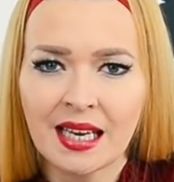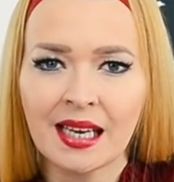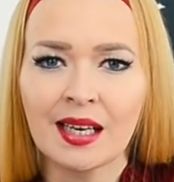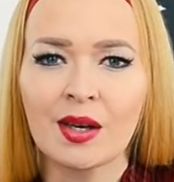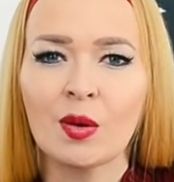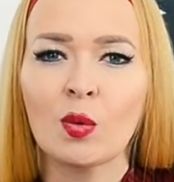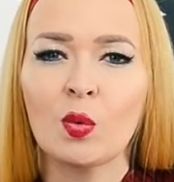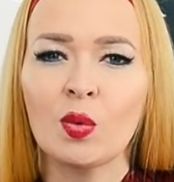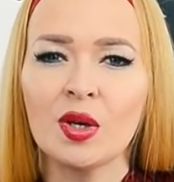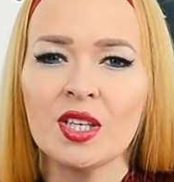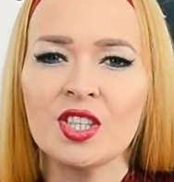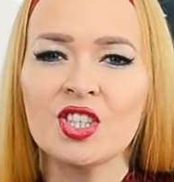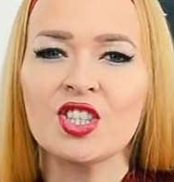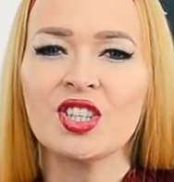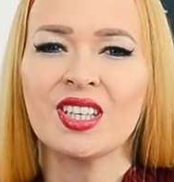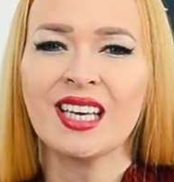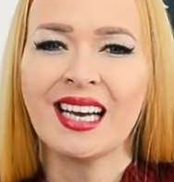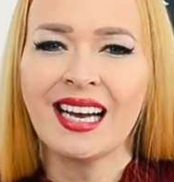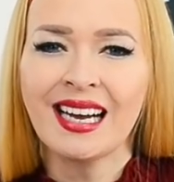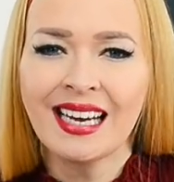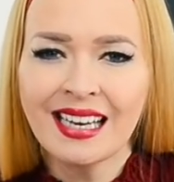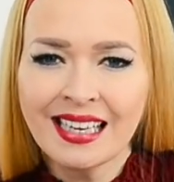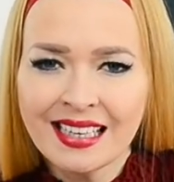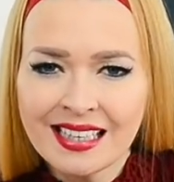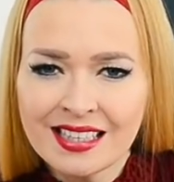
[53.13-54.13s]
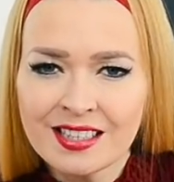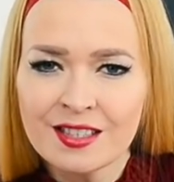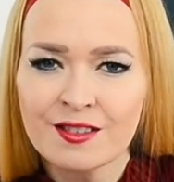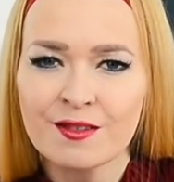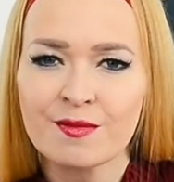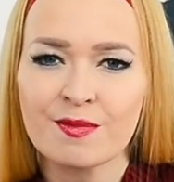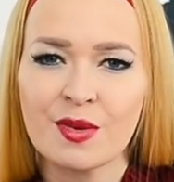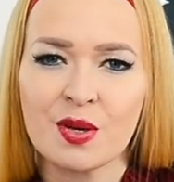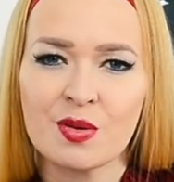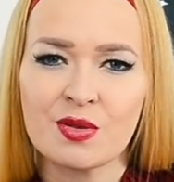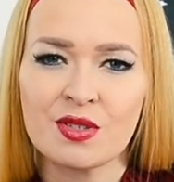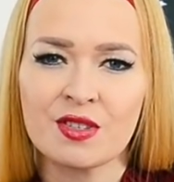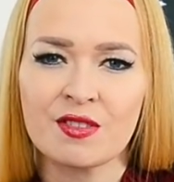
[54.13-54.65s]
and which kind of
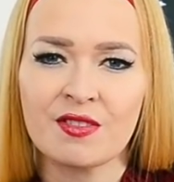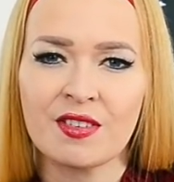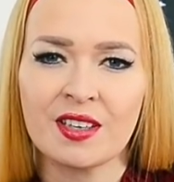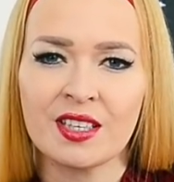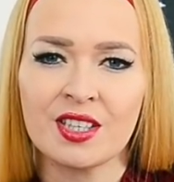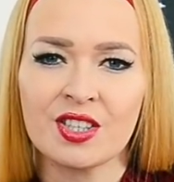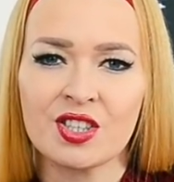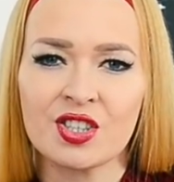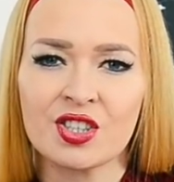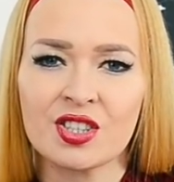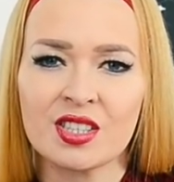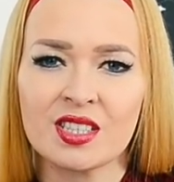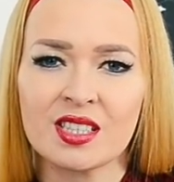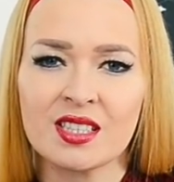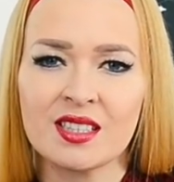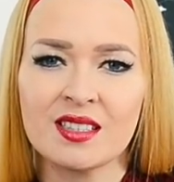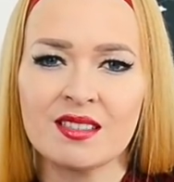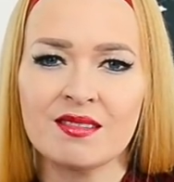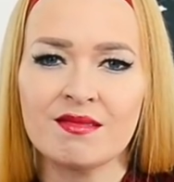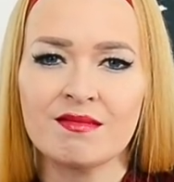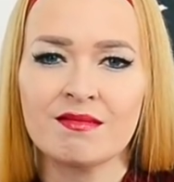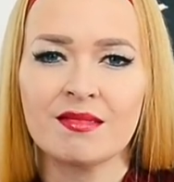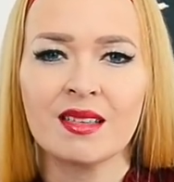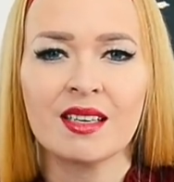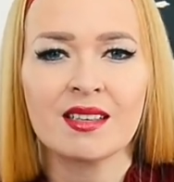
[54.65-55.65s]
motivation